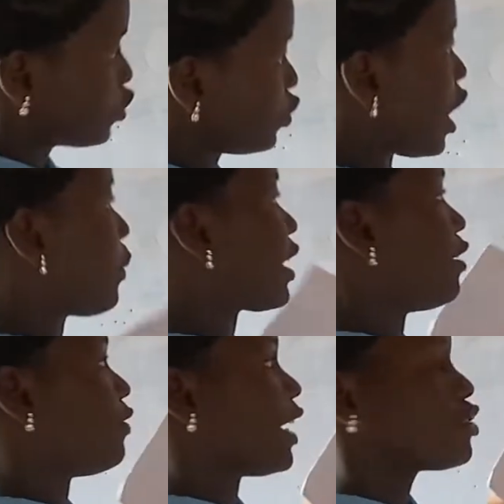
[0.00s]
2, and we
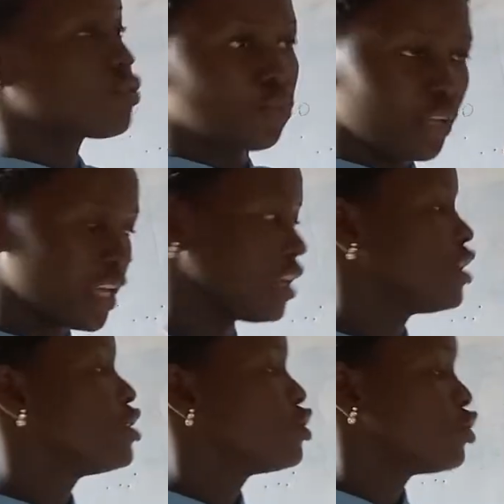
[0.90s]
can find 2 here.
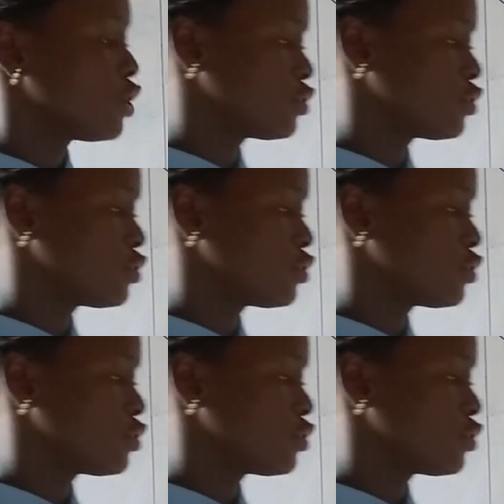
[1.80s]
So it